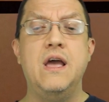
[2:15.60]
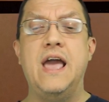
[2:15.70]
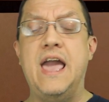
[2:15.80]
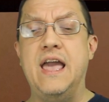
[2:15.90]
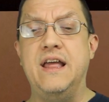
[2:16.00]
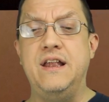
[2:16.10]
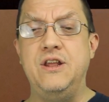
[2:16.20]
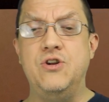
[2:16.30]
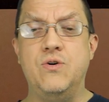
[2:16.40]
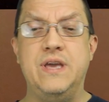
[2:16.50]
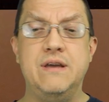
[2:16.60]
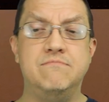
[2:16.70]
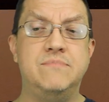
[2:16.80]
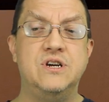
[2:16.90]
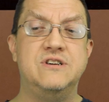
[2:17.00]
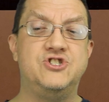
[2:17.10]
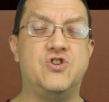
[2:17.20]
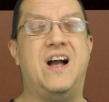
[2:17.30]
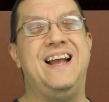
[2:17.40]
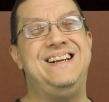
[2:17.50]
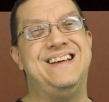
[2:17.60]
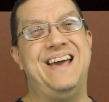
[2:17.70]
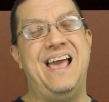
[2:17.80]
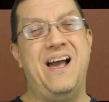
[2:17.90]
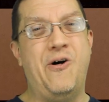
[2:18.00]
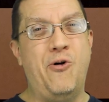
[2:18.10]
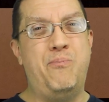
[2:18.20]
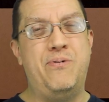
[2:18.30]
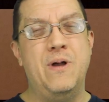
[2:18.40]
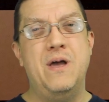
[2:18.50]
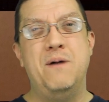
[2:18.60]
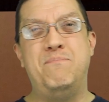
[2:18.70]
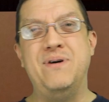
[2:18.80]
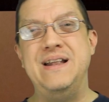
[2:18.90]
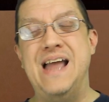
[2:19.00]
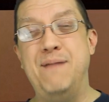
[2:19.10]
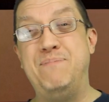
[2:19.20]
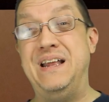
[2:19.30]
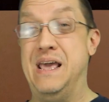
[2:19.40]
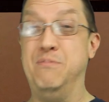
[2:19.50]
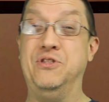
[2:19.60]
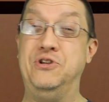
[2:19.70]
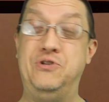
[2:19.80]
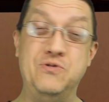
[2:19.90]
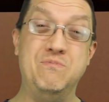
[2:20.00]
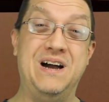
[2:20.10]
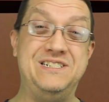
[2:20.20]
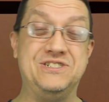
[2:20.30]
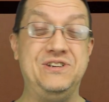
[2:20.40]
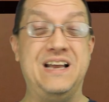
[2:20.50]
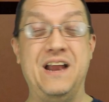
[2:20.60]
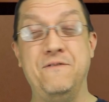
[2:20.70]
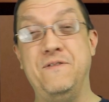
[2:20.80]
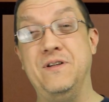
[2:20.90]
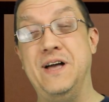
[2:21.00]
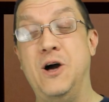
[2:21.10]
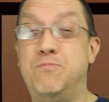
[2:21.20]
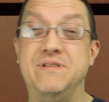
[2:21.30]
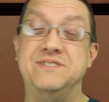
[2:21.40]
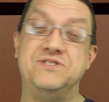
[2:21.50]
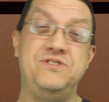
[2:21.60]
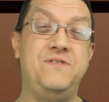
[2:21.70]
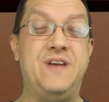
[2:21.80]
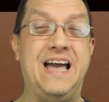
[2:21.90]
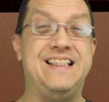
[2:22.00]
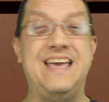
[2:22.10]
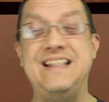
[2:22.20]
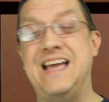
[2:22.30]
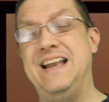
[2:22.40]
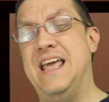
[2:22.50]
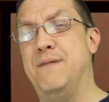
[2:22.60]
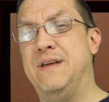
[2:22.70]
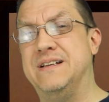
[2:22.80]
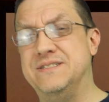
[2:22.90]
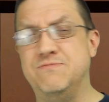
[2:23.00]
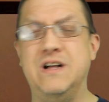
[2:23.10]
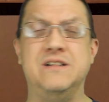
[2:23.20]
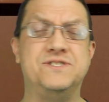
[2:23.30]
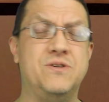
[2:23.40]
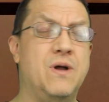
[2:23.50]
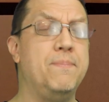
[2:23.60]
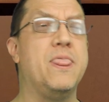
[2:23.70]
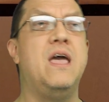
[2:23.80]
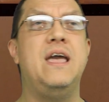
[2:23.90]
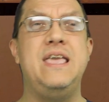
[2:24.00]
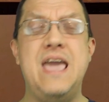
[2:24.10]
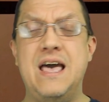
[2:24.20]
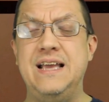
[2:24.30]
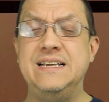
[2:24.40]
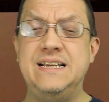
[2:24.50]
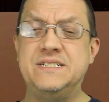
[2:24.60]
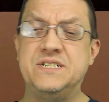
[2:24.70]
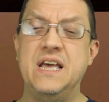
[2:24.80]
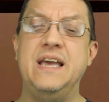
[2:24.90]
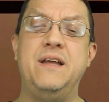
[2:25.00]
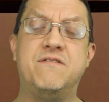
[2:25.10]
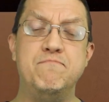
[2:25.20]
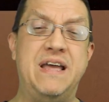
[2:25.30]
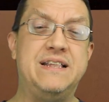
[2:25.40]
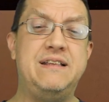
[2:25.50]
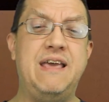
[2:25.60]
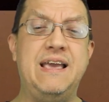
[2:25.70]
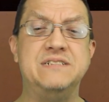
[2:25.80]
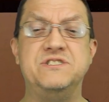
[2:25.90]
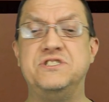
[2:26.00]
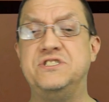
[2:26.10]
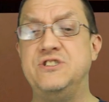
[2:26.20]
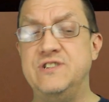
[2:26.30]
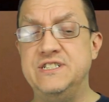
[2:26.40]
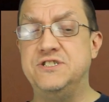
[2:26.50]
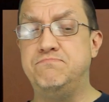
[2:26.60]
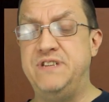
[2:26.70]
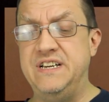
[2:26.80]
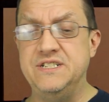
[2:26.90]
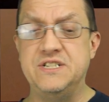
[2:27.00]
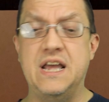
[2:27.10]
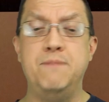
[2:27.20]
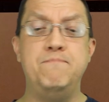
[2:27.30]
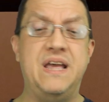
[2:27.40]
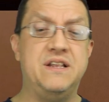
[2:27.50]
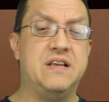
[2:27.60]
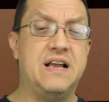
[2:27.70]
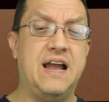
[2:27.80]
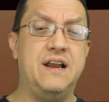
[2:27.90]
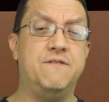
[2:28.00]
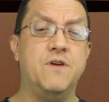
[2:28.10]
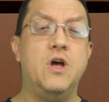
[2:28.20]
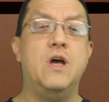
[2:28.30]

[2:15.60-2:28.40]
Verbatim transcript: and you know, him trying to help but not being able to do much, so you kind of feel helpless. So you've got that dynamic as well. So yeah, it's meant to take as a serious piece and meant to kind of